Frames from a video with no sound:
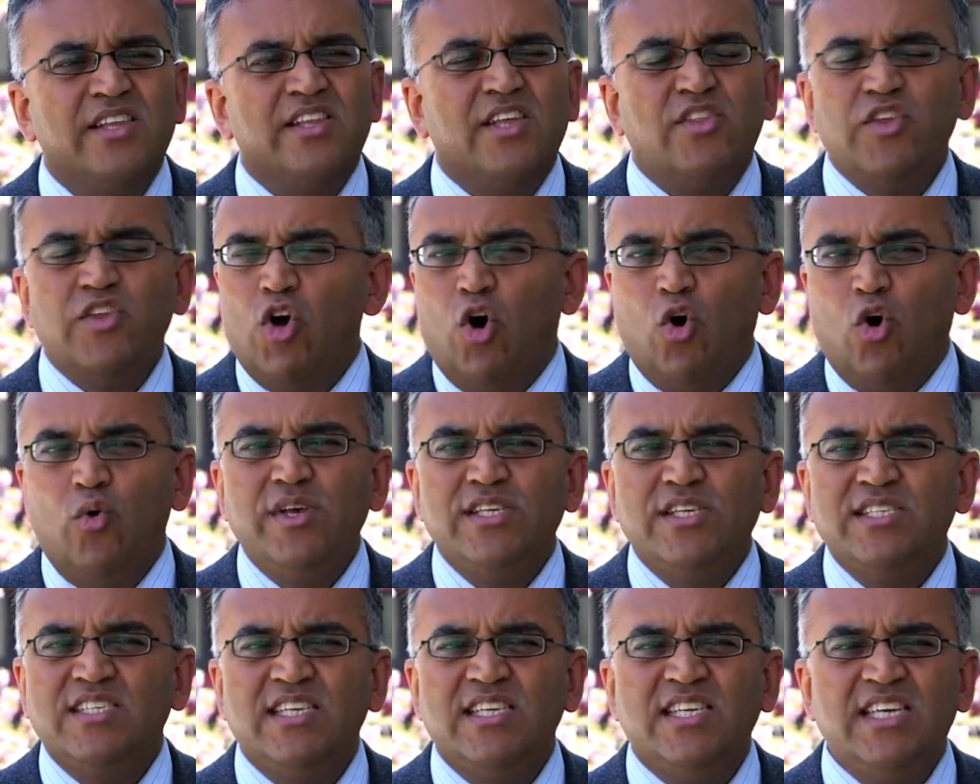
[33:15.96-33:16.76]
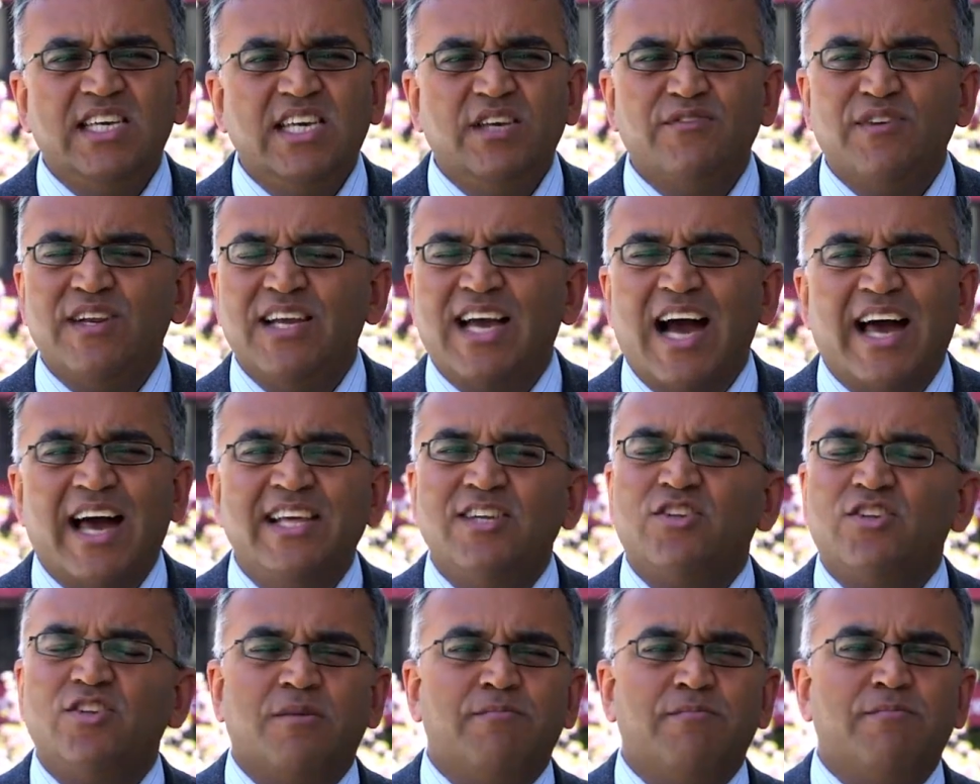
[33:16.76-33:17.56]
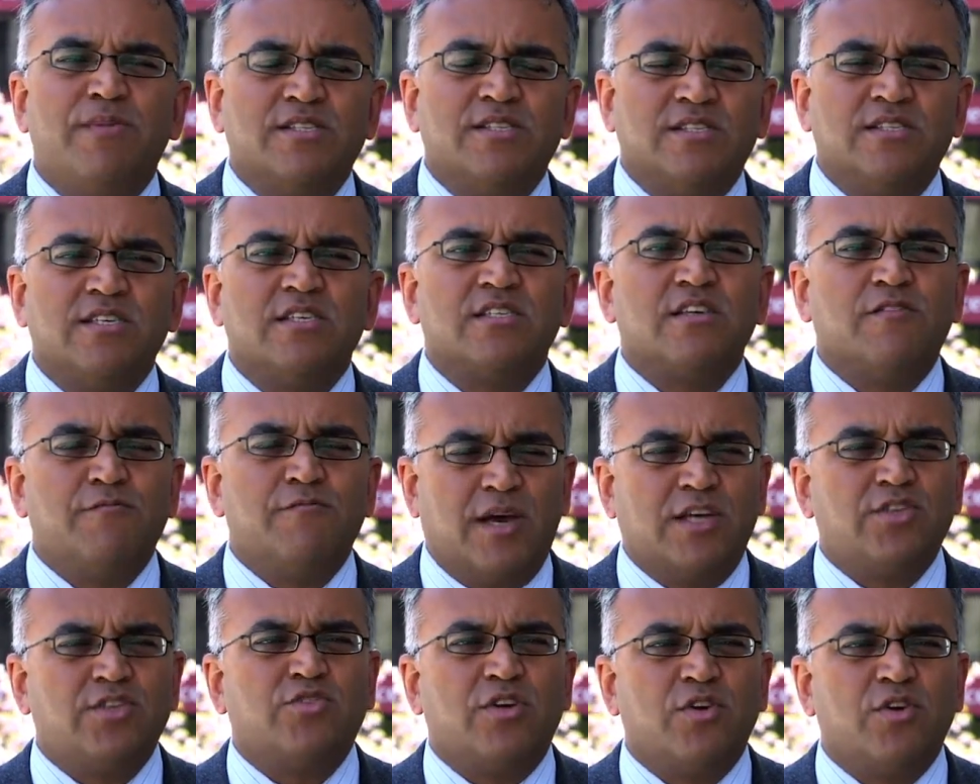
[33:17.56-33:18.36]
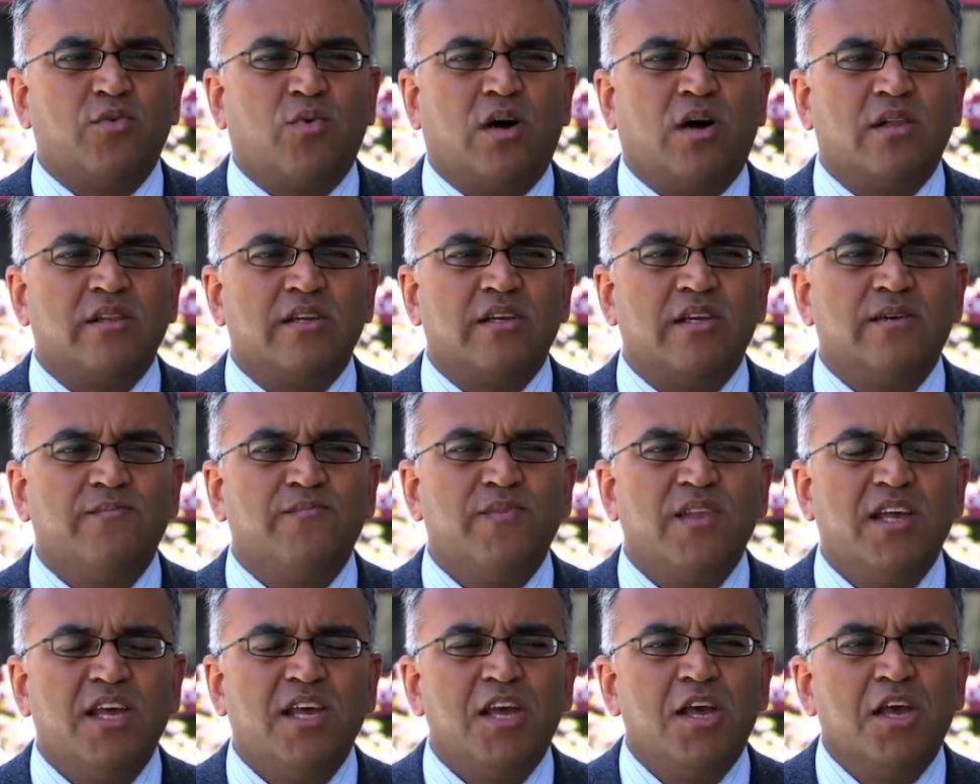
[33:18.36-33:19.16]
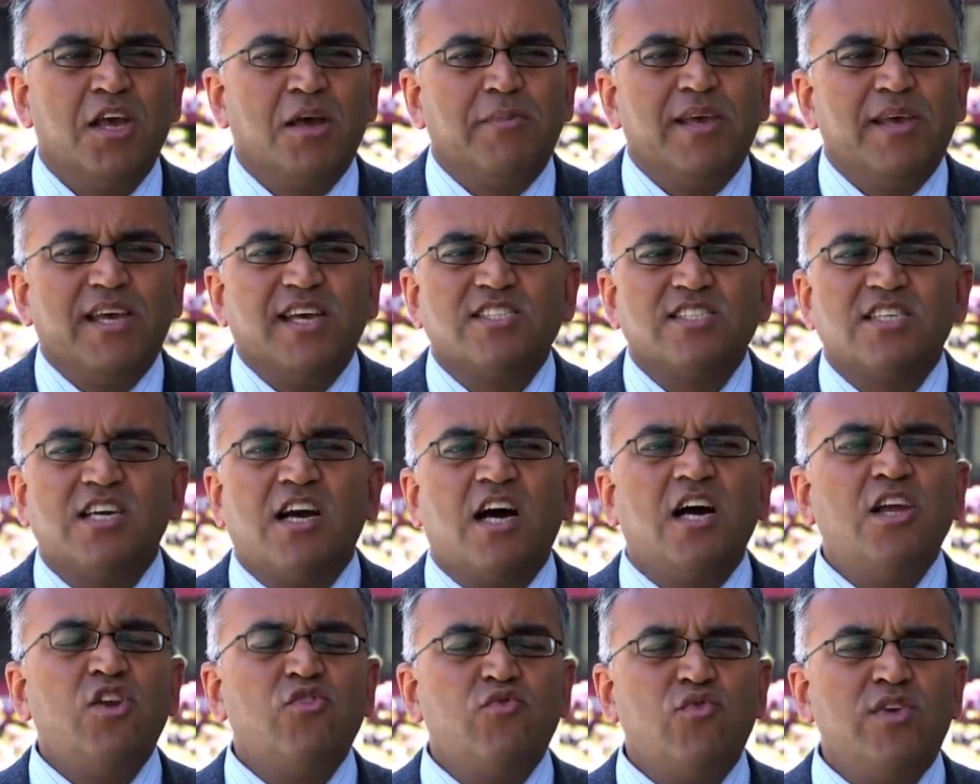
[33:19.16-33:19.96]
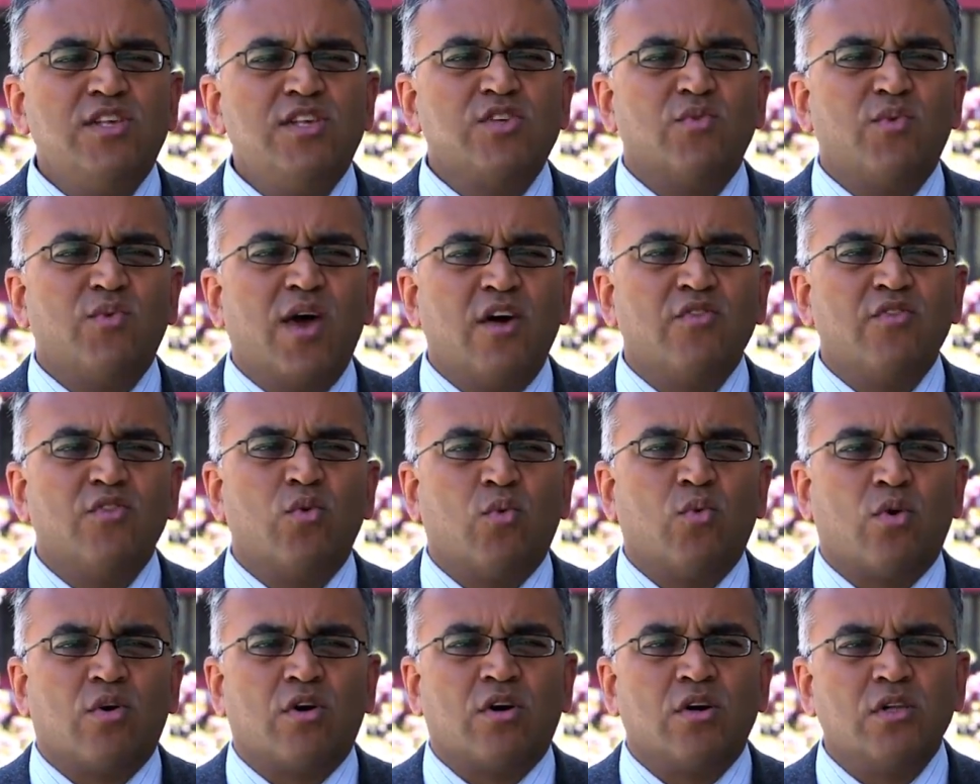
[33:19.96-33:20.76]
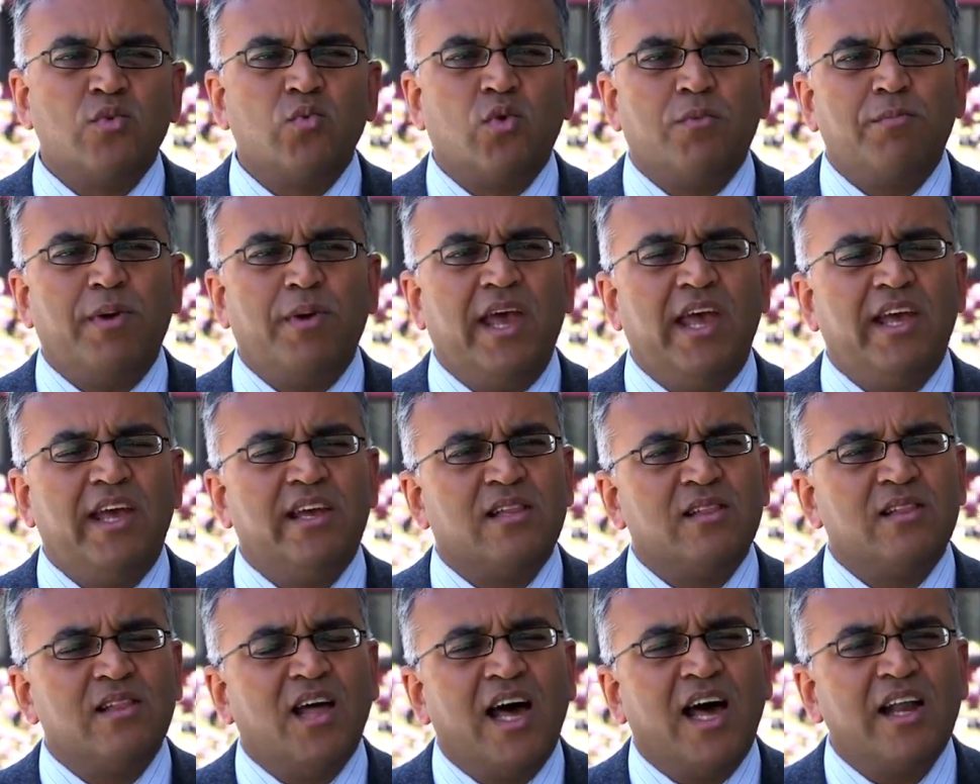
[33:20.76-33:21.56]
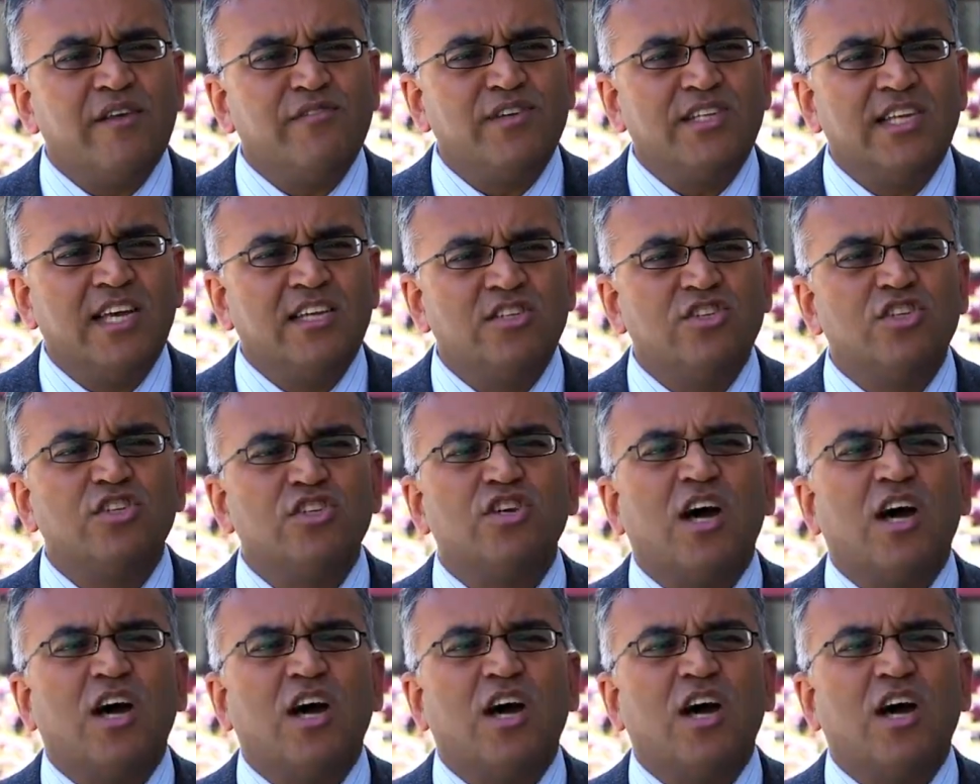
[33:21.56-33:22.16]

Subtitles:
that the OECD even got into the business of measuring quality. Because countries around the world were paying a lot of attention